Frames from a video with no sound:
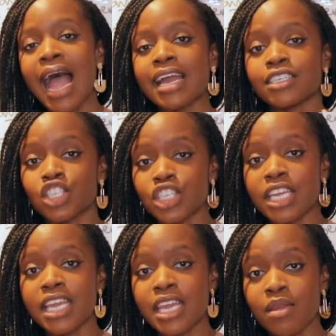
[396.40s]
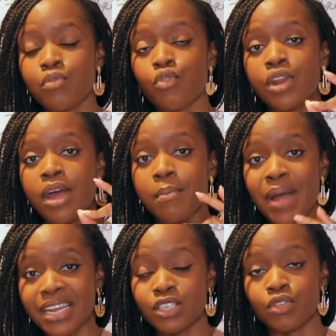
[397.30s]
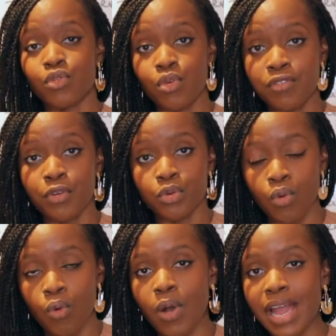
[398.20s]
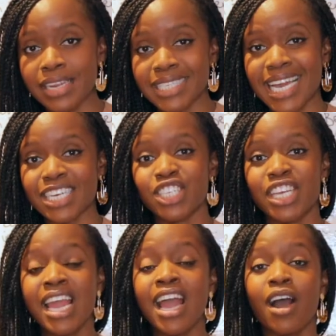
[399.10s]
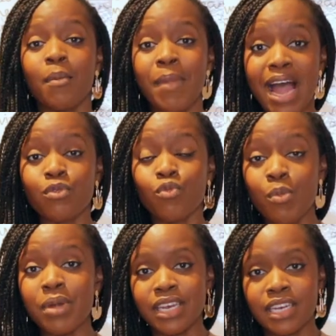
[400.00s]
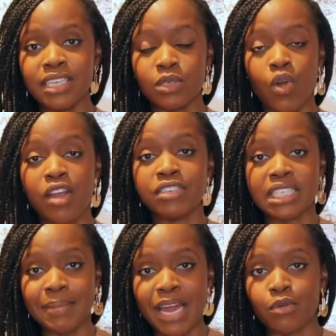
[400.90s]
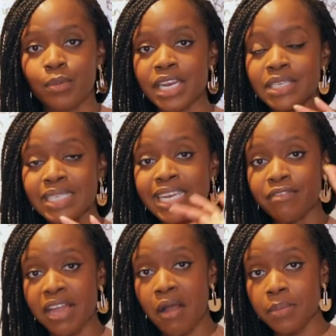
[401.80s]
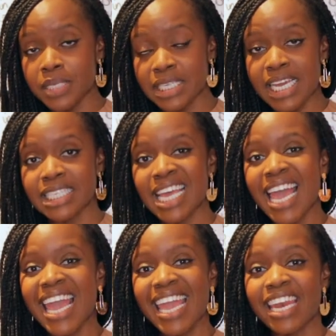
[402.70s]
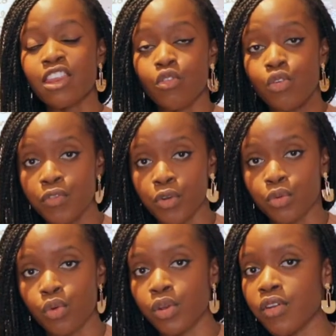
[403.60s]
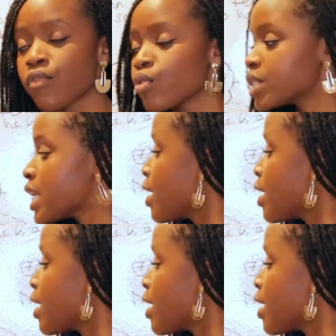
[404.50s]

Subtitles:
and he brought her back to Thornfield Hall, and it's actually a mad woman. His wife is a mad woman. He's living upstairs in Thornfield Hall. And of course,